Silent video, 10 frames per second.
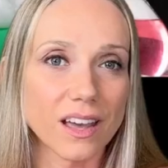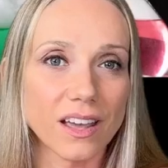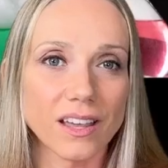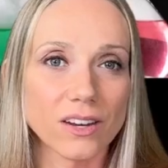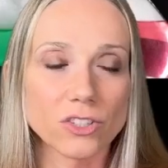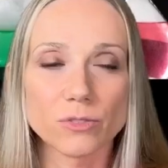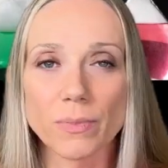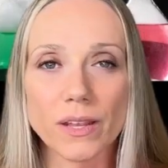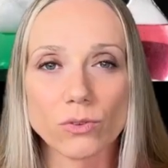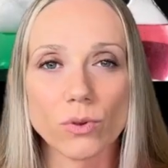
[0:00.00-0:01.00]
I cannot
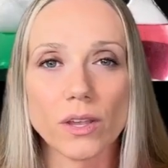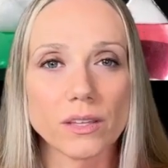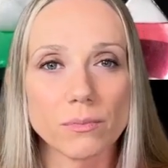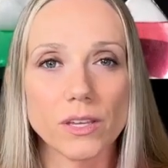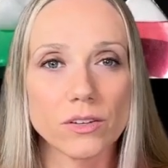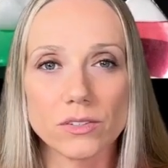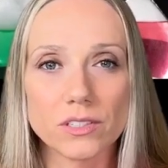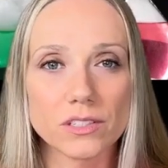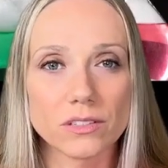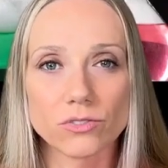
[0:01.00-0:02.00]
spend 20
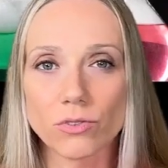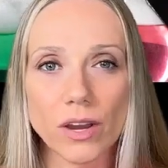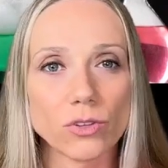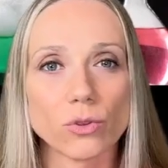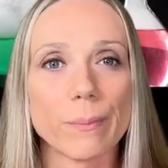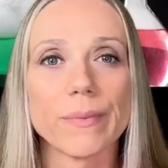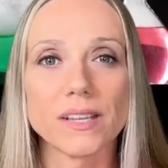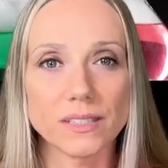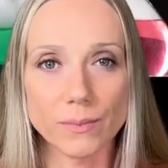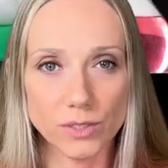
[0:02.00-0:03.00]
minutes trying to
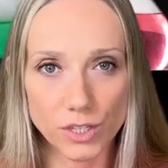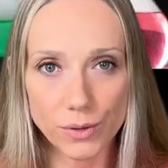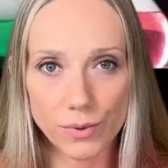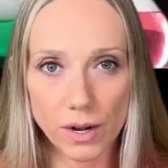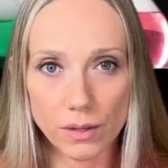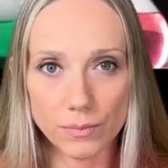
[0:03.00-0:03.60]
mix a material.